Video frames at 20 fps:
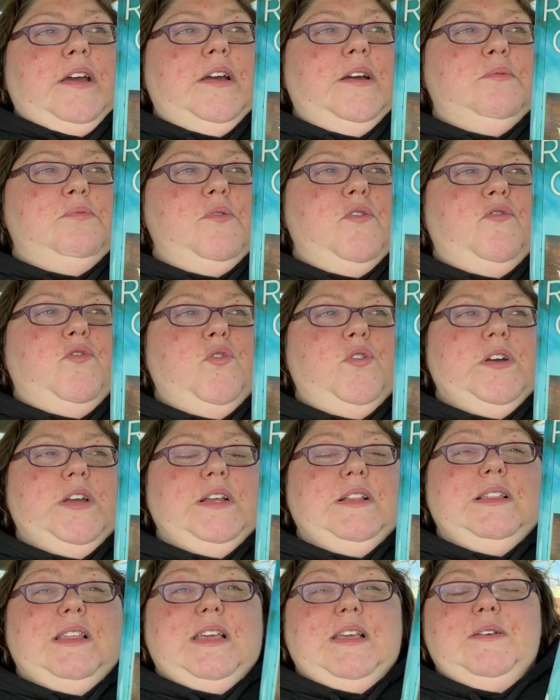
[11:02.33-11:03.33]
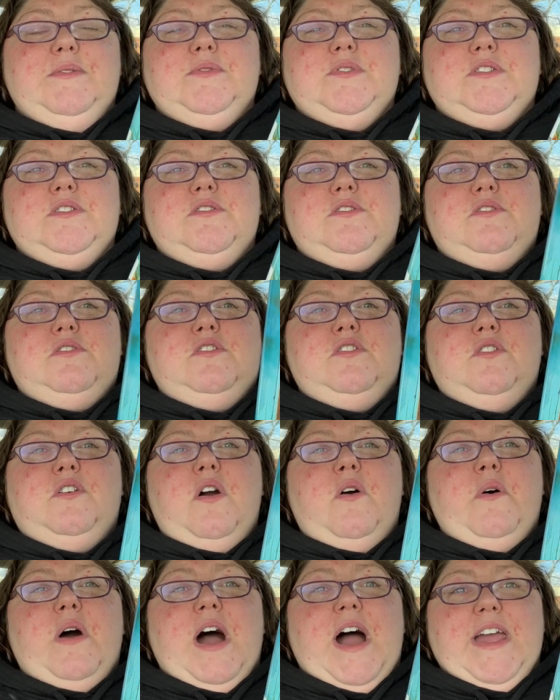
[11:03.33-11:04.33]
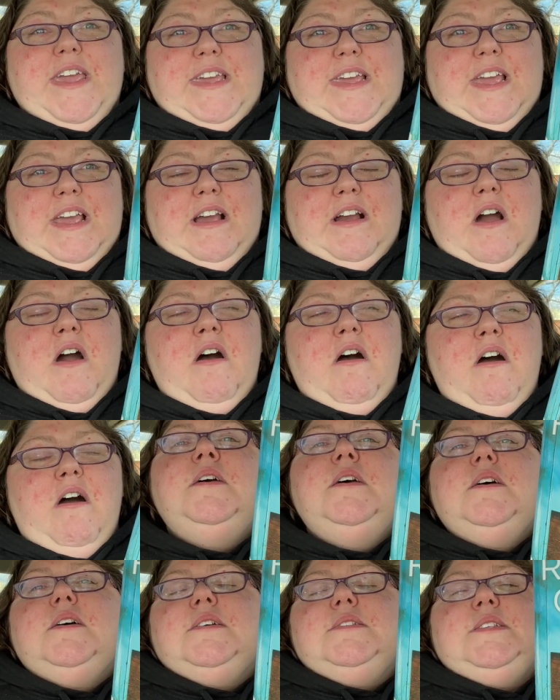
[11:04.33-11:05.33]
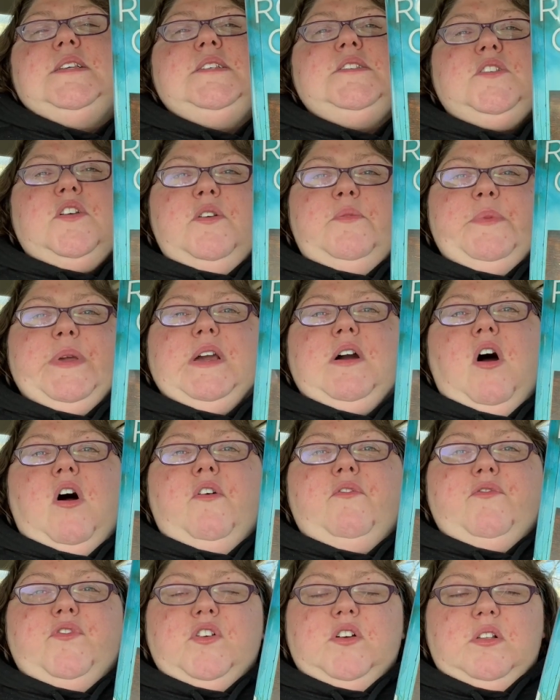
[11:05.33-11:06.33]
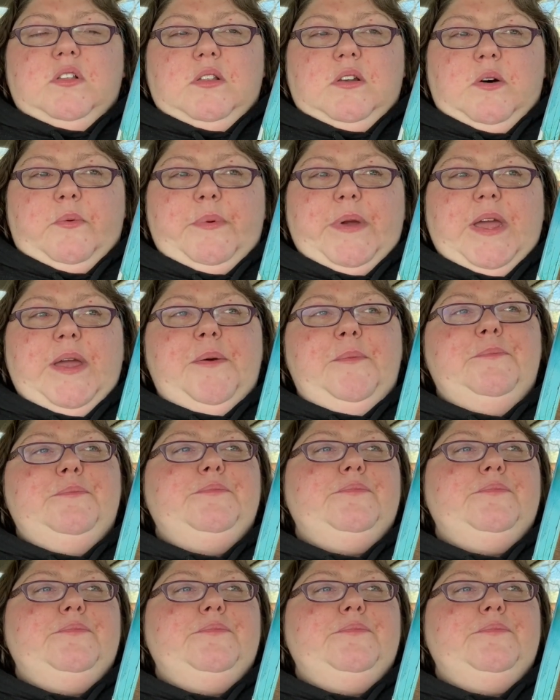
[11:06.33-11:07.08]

before he leaves to go hiking, because he's going to be gone for a little bit